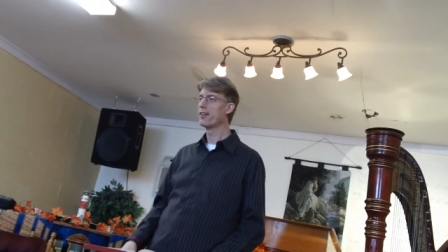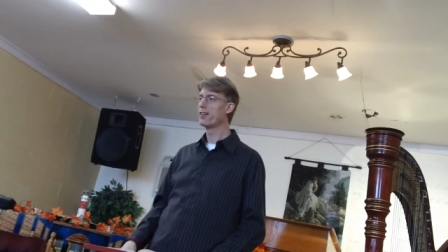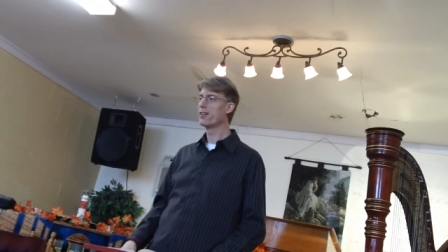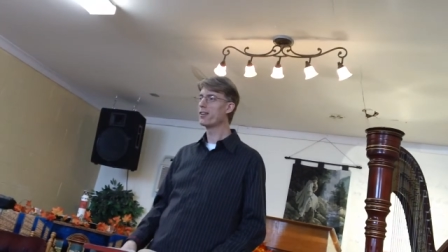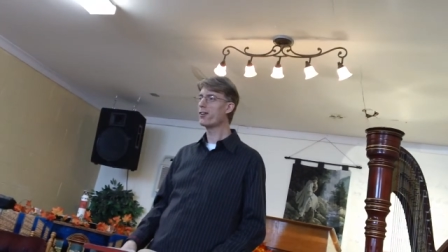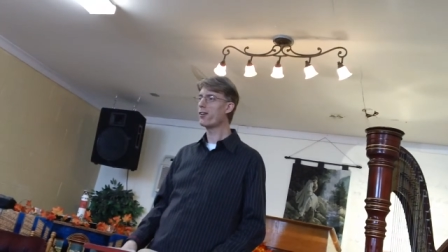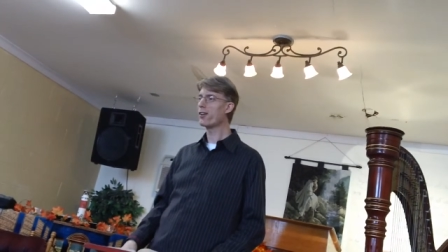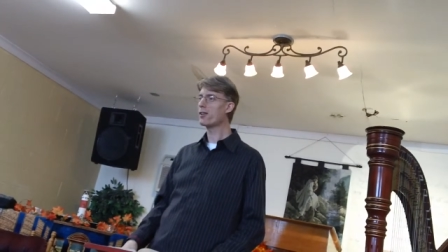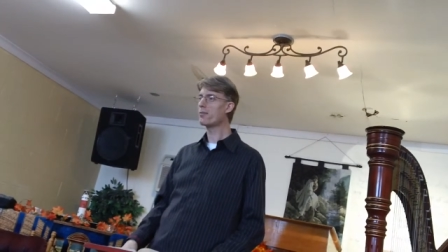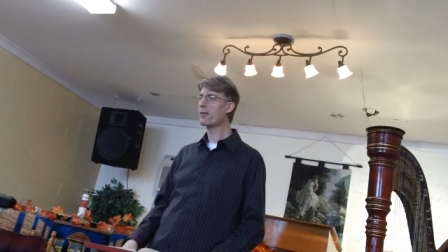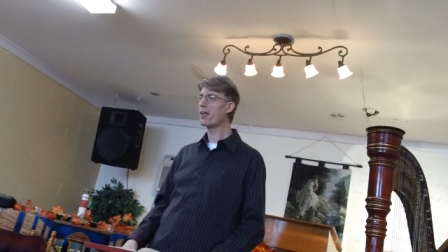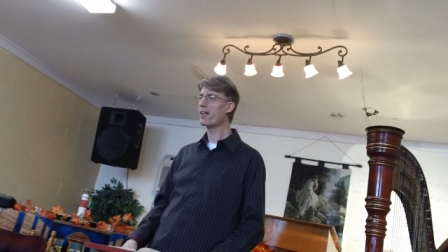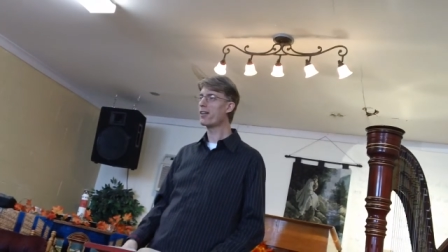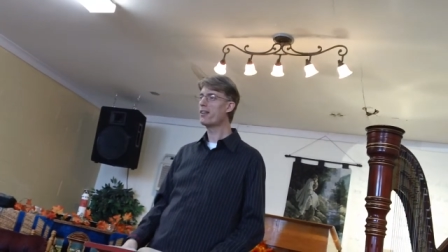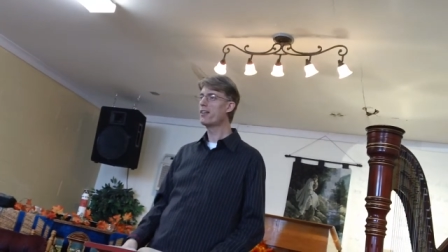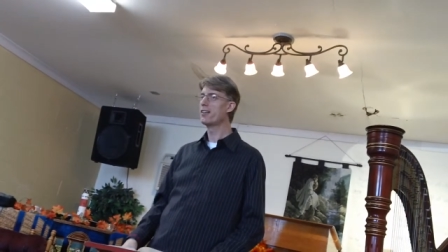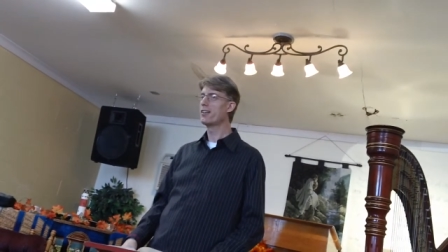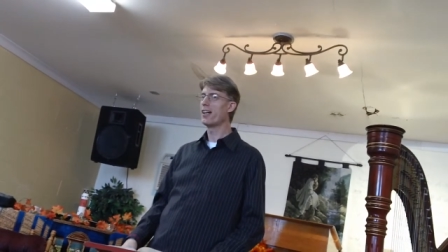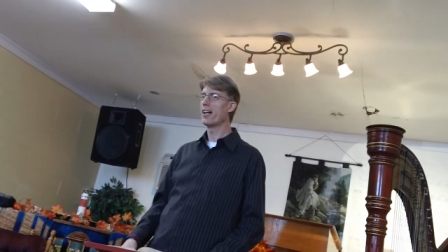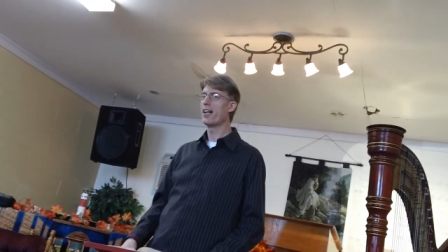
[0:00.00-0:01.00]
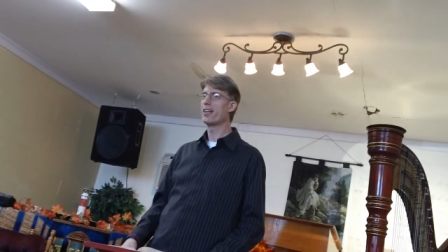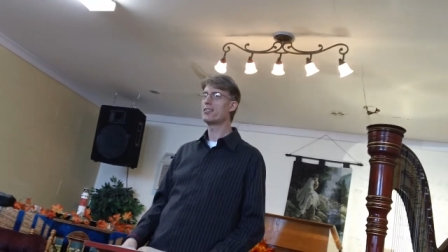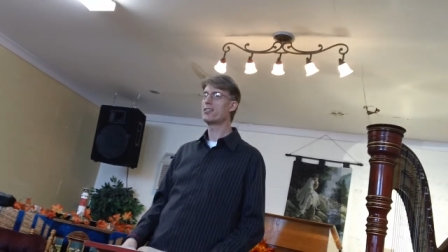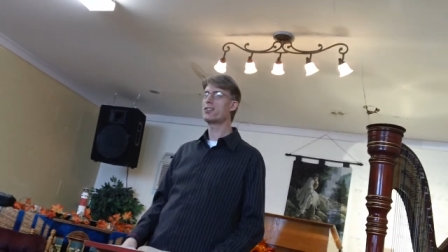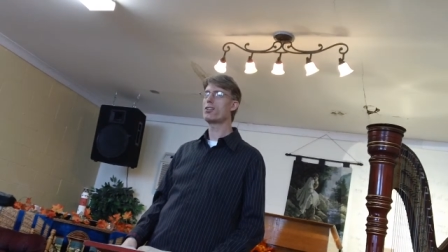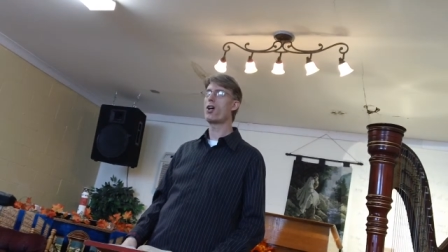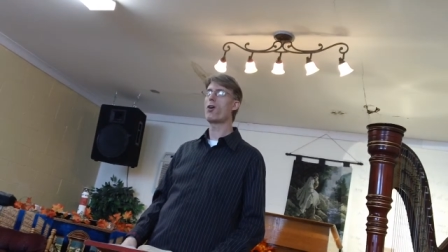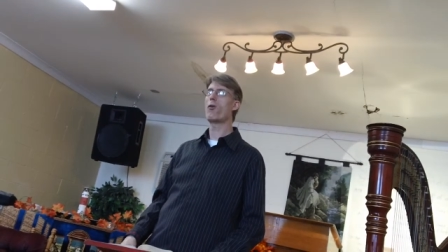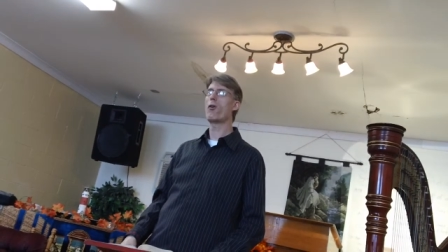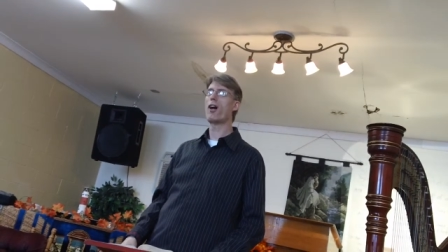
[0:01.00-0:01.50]
You know what I mean? And
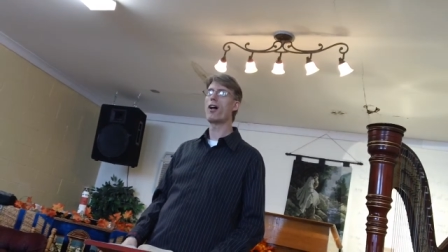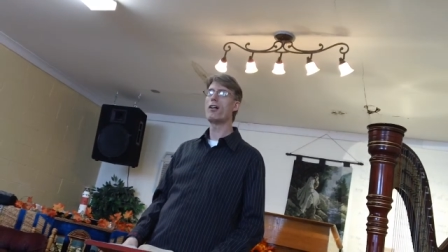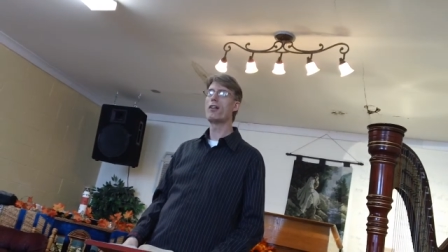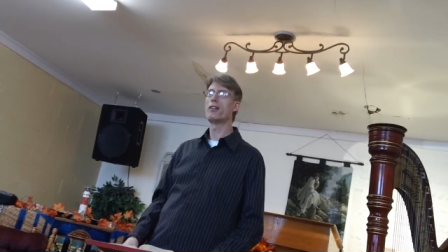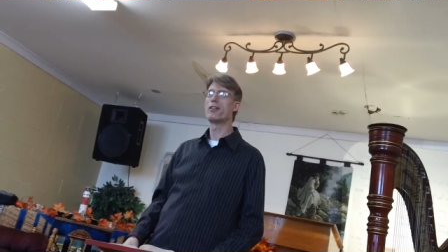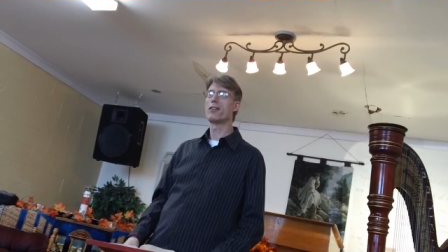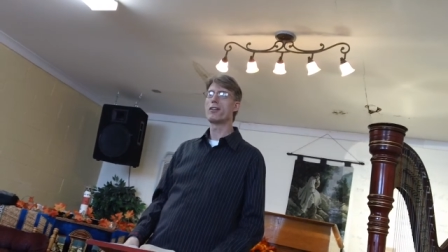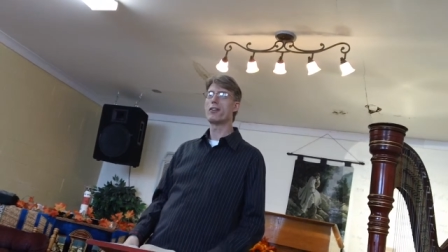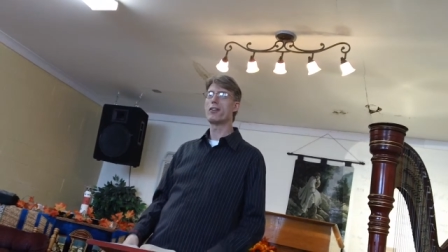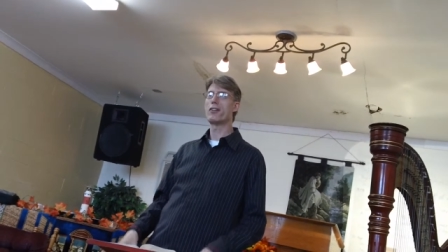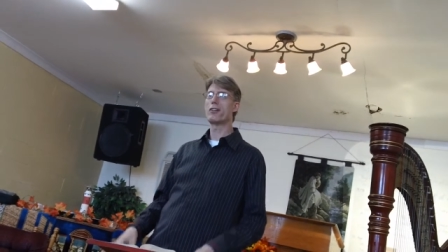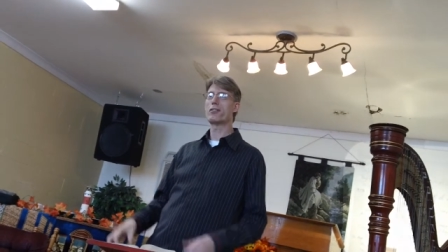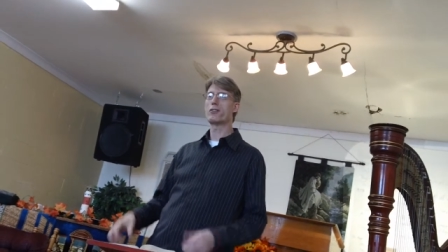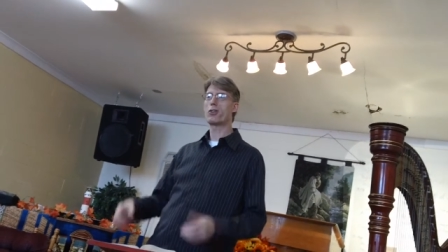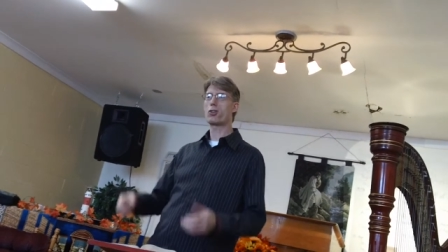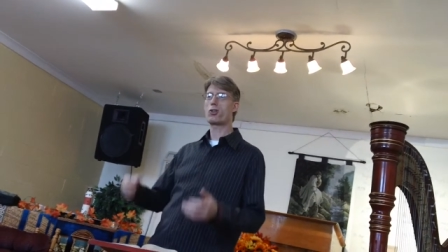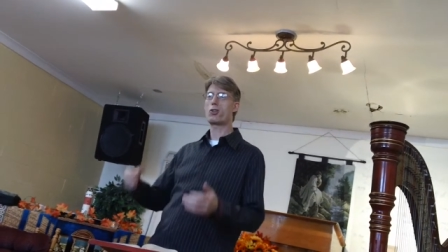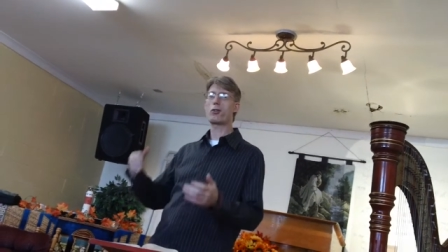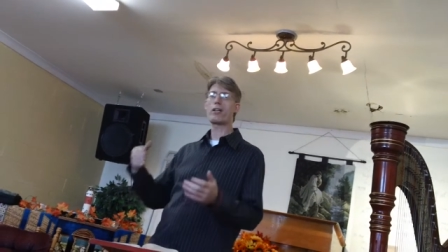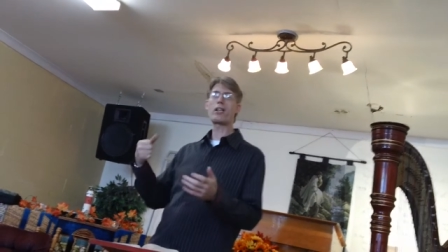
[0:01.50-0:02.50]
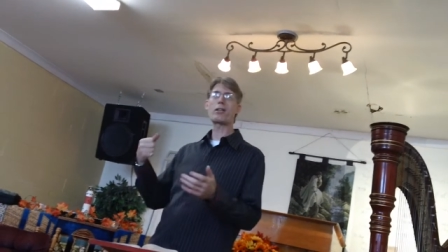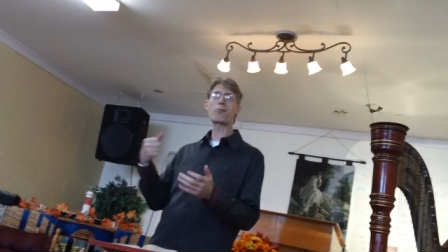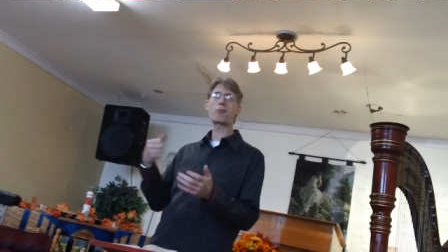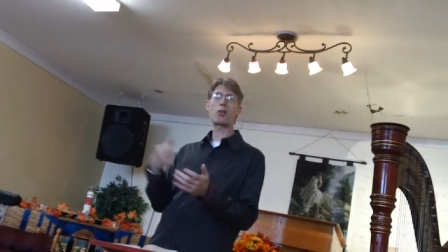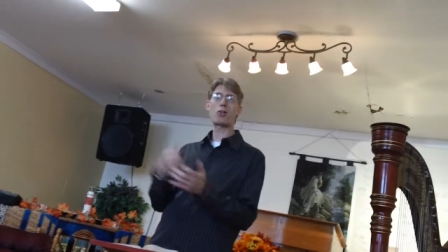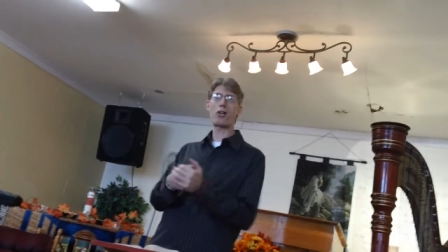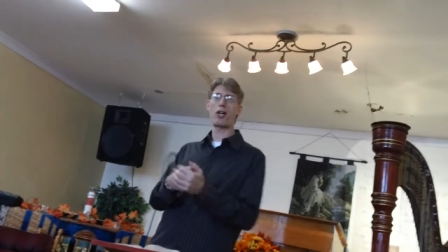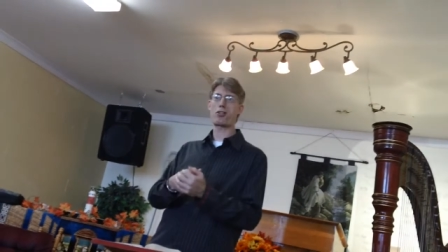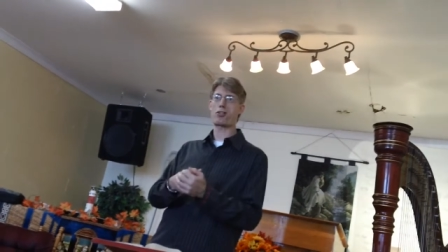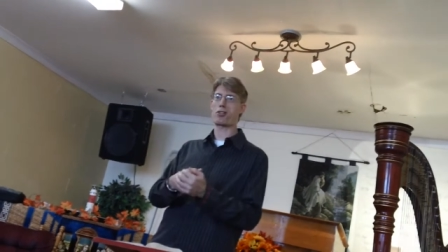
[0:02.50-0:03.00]
so uh, the, the dream
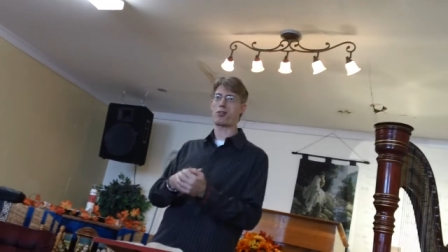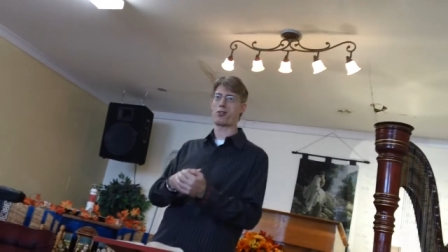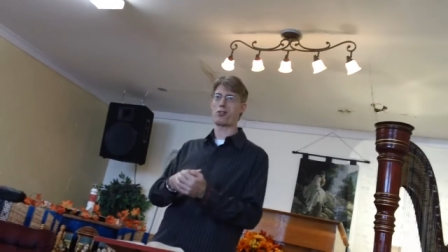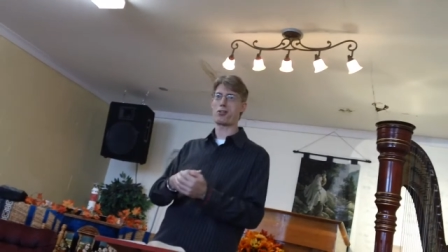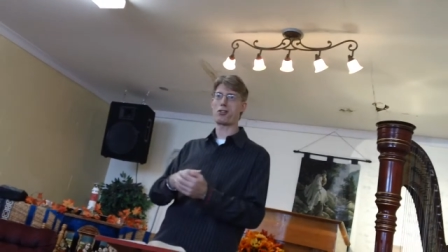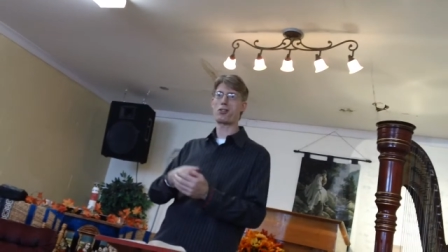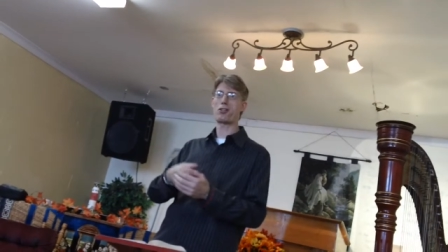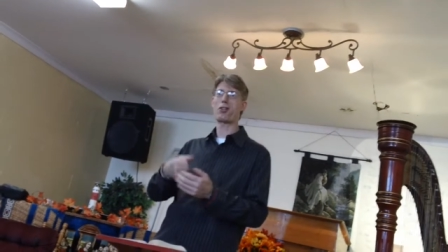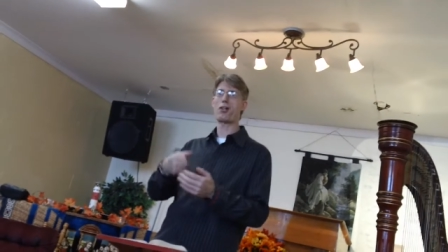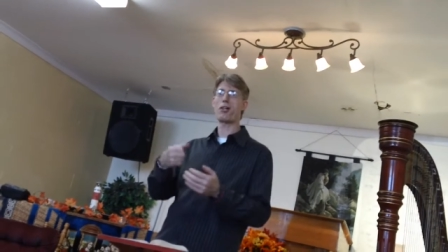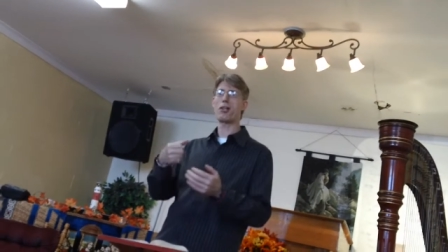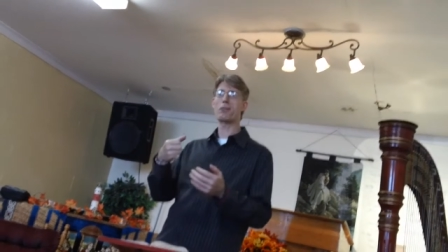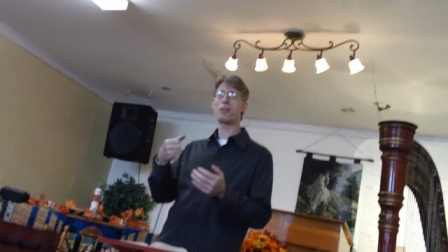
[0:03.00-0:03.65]
crushers, you know what I